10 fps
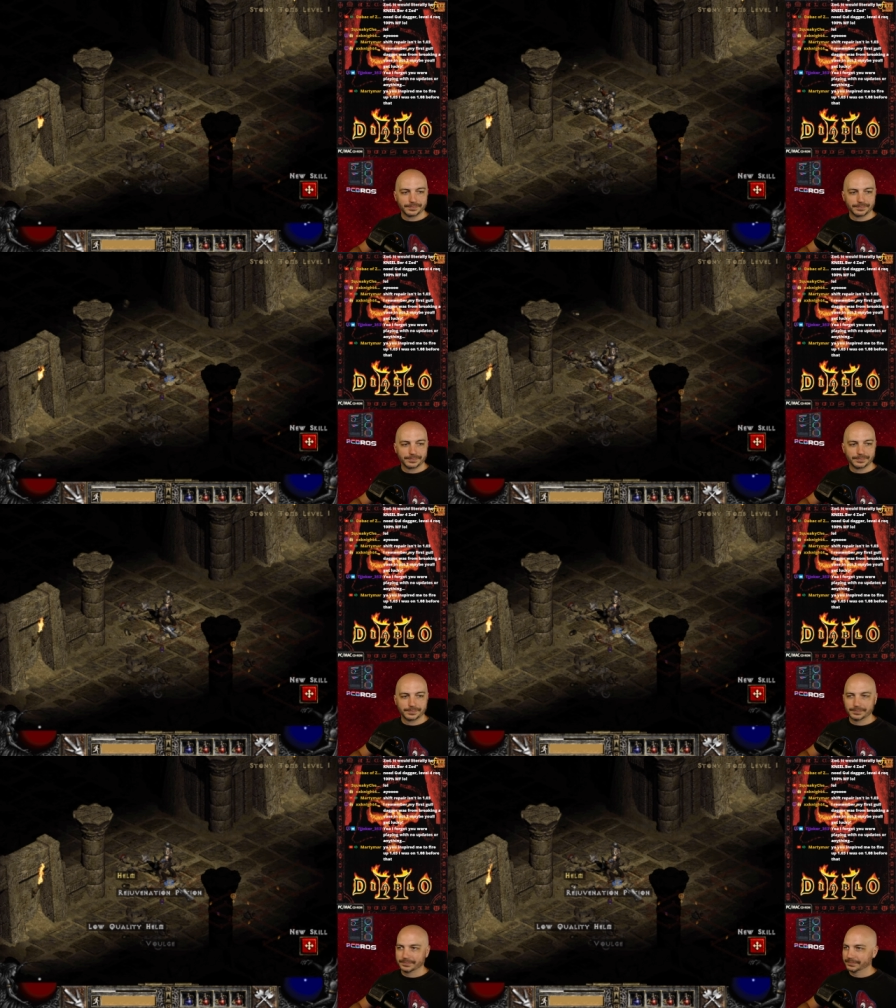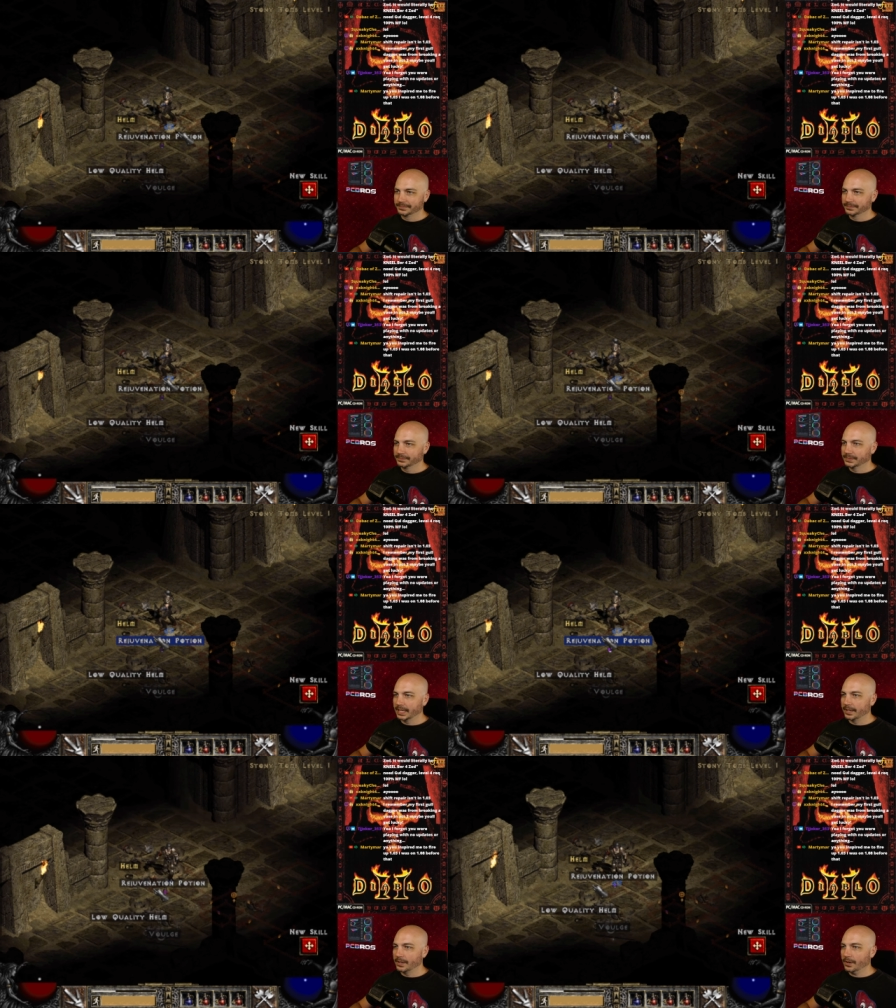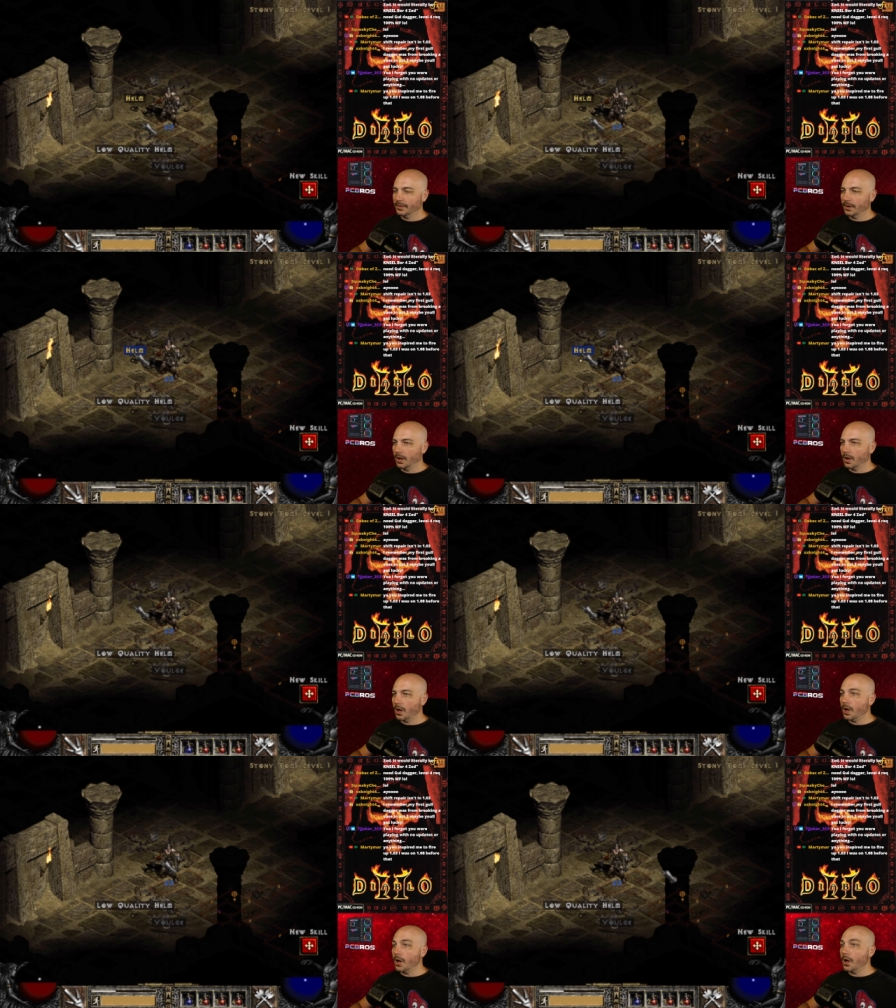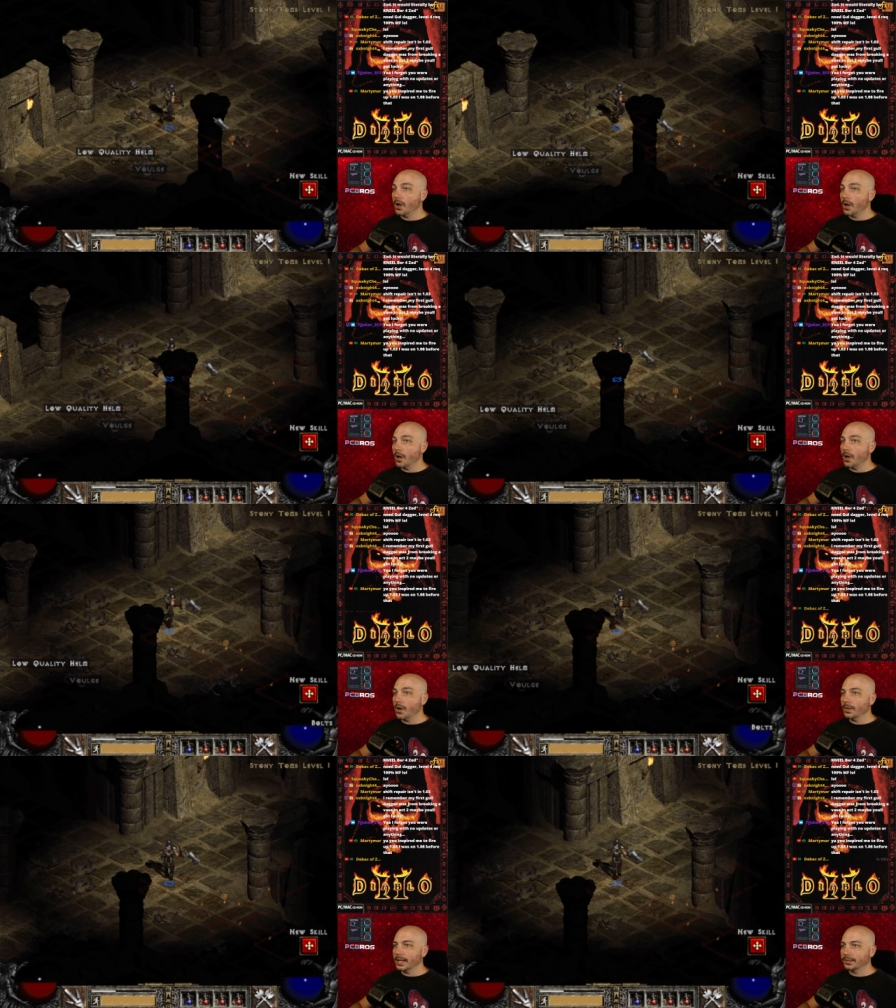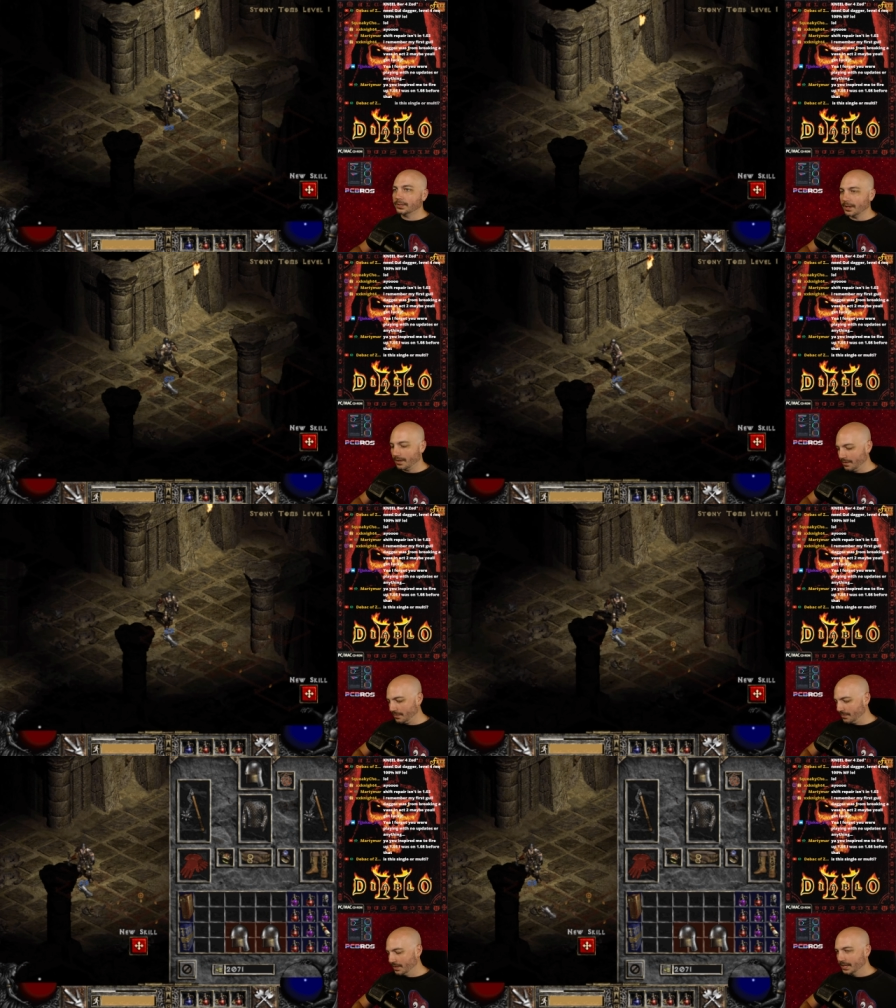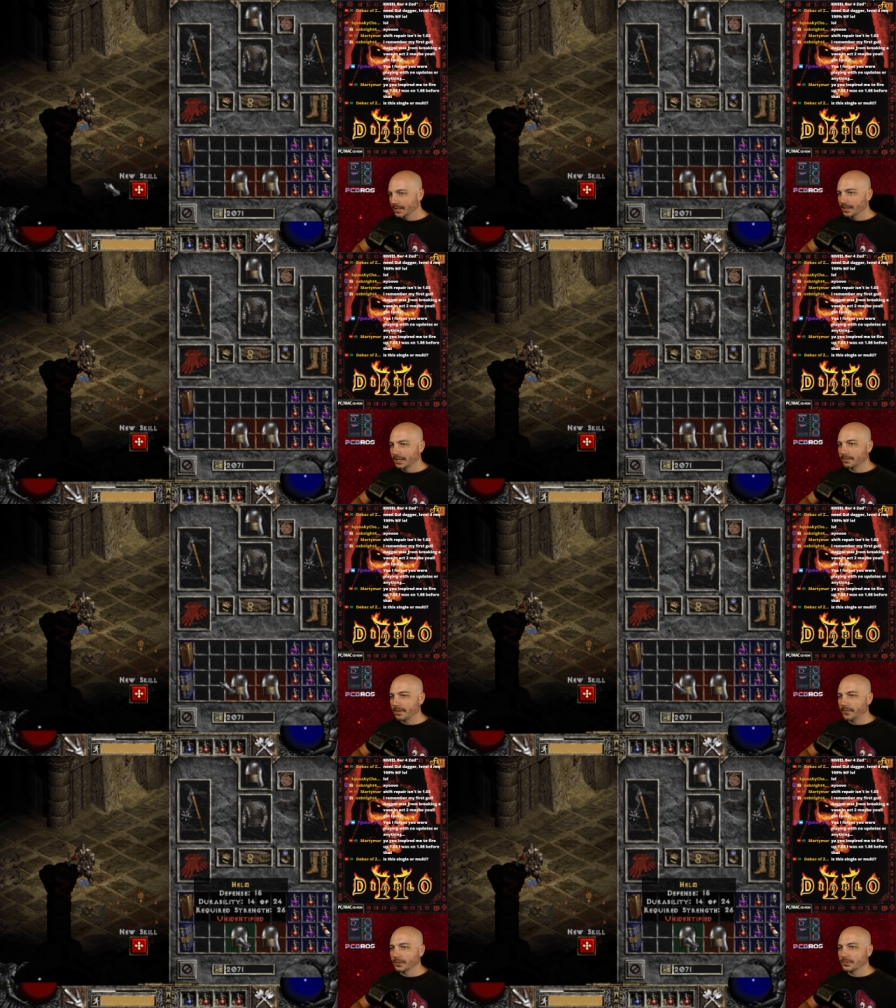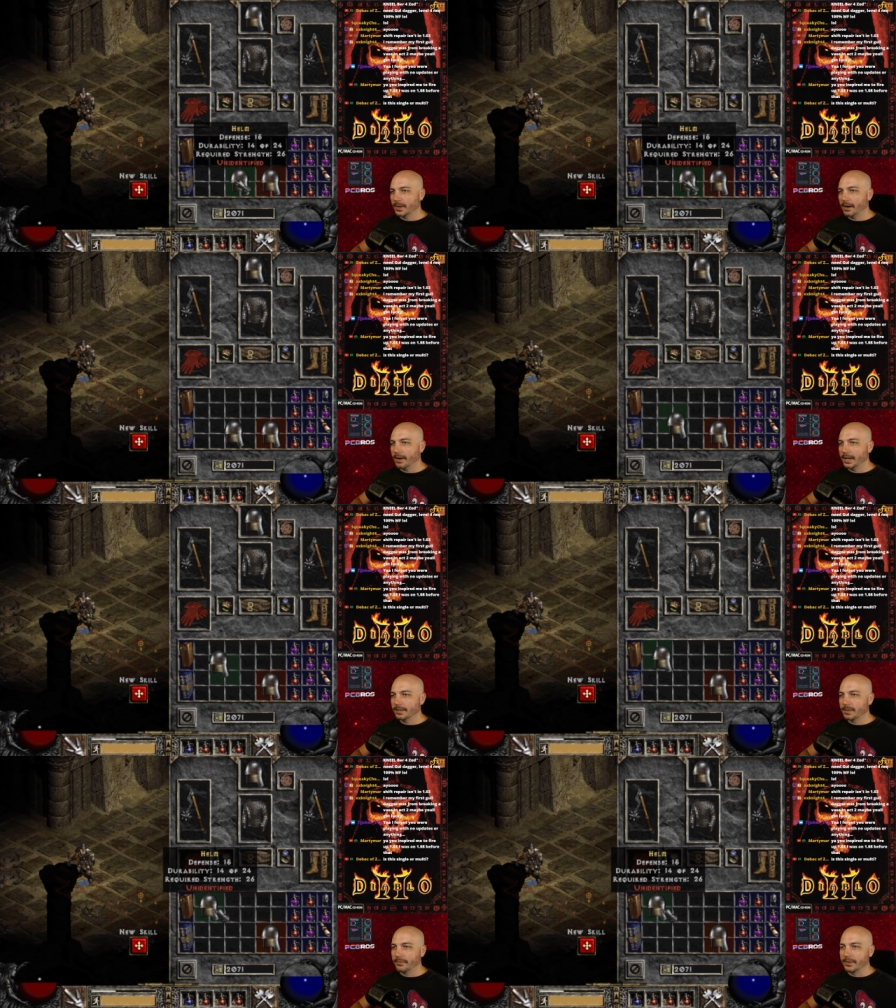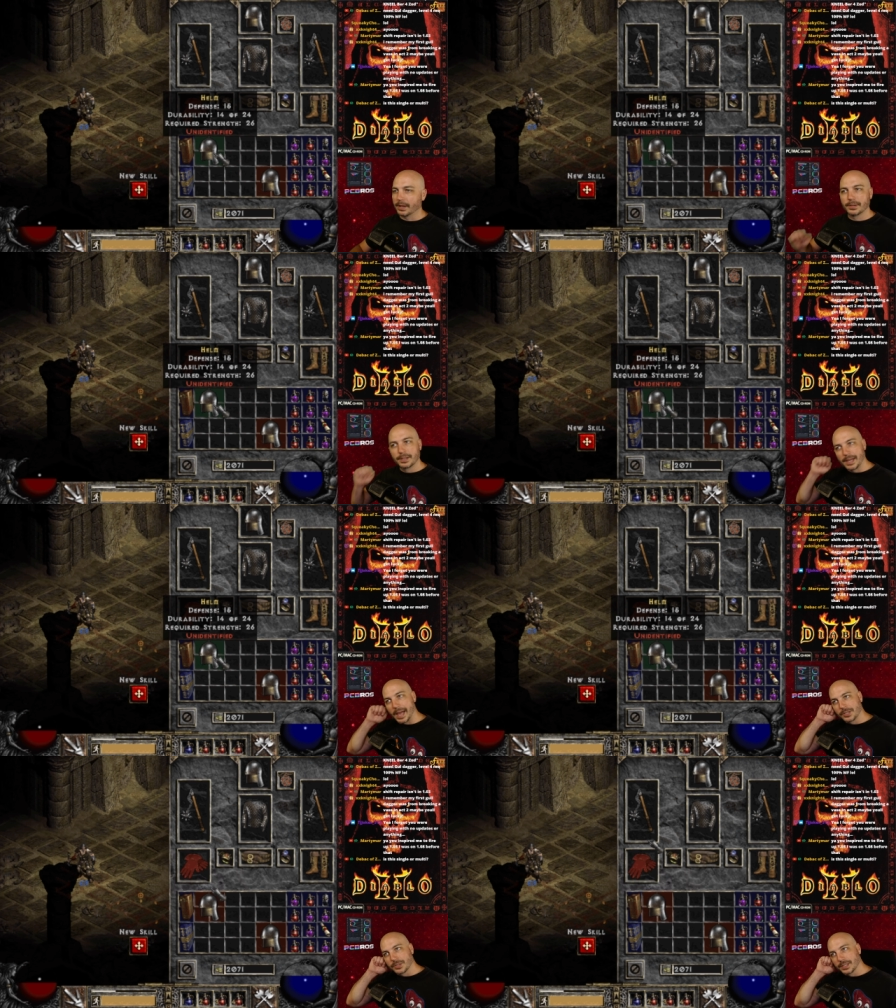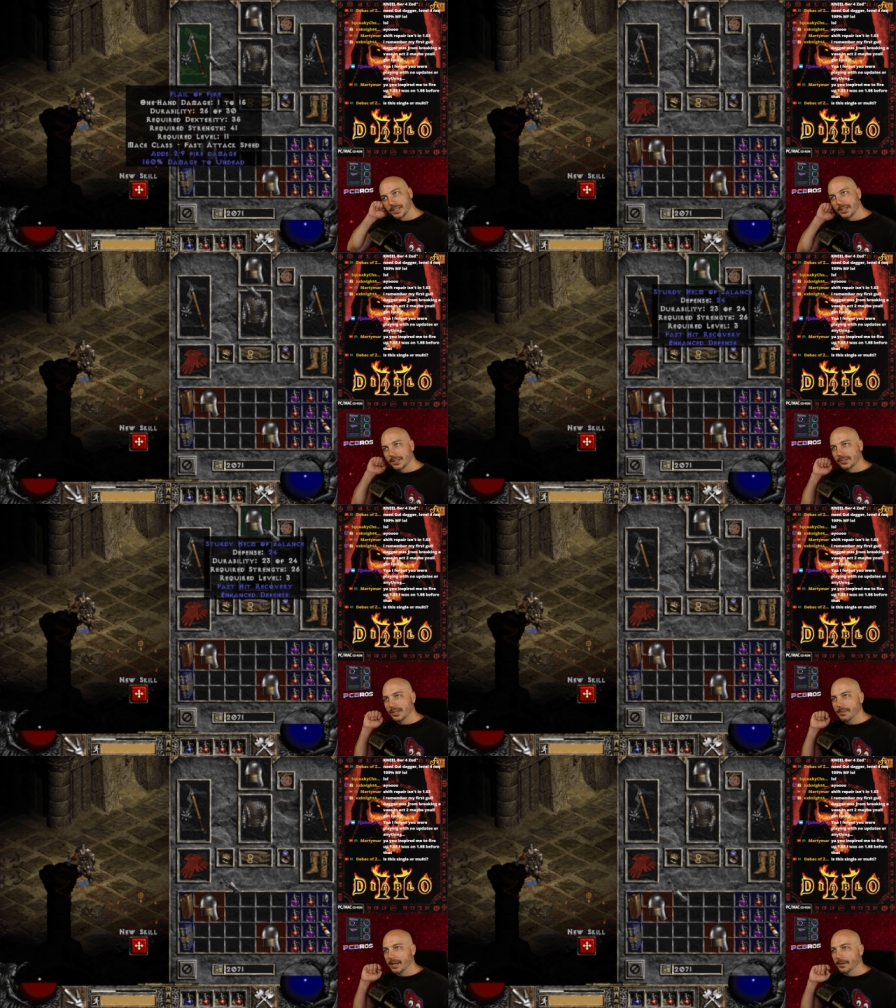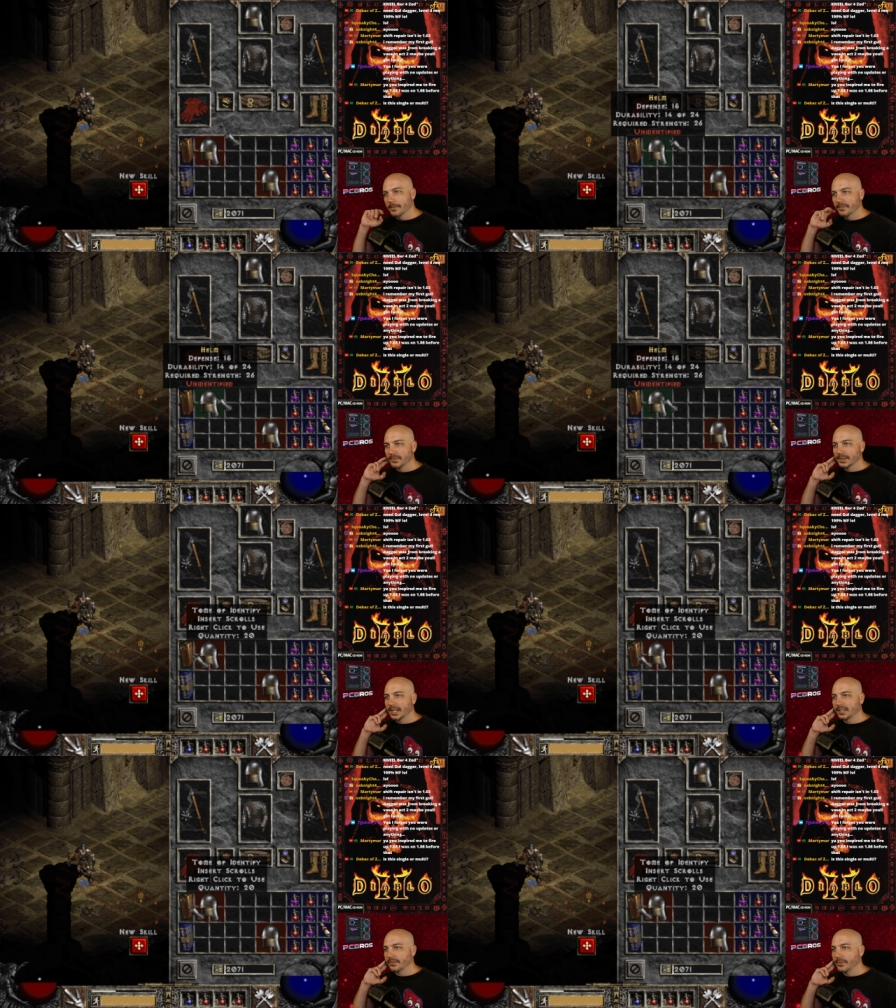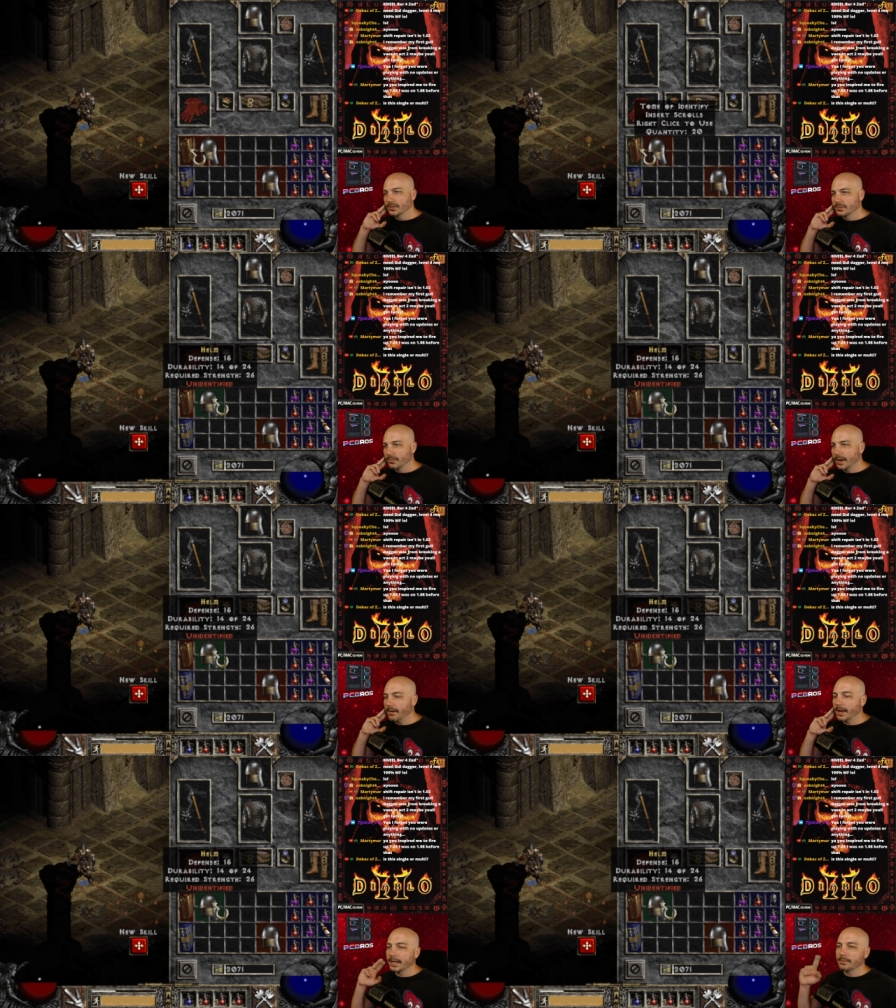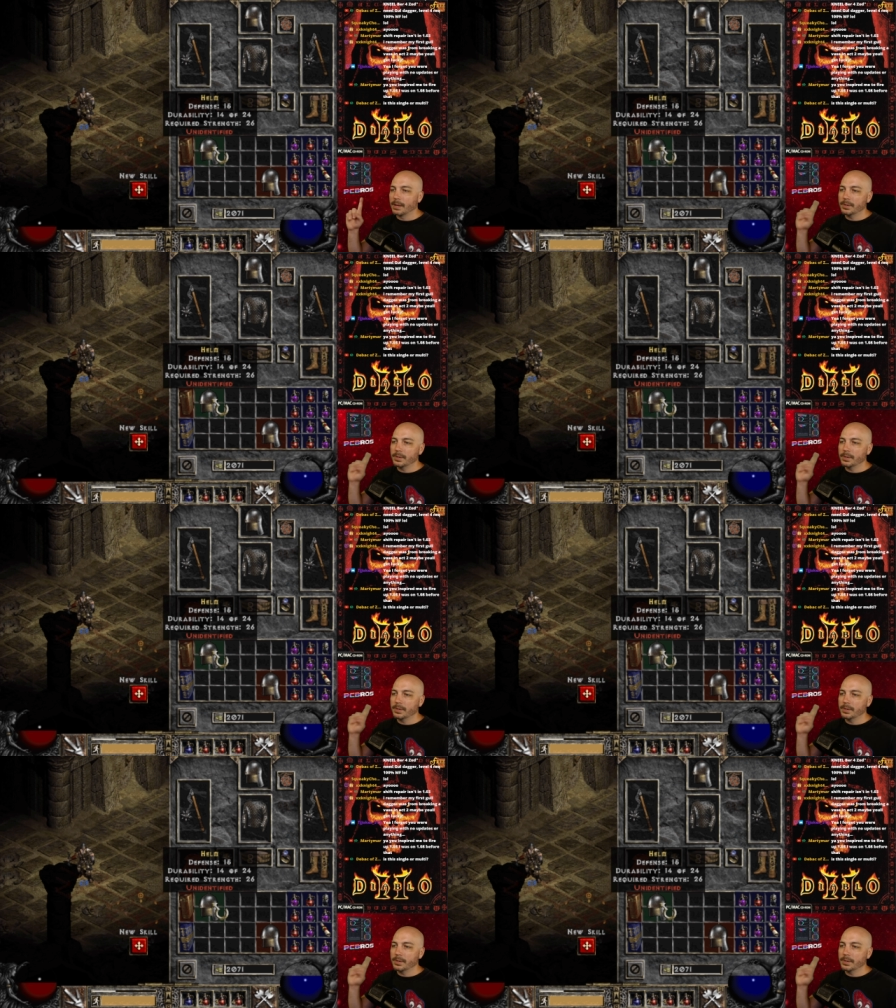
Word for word: And uh, while doing some leveling here, actually here's where I get some actual upgrades out of an urn right here or whatever, a jar. Doesn't really look like that much, but once I did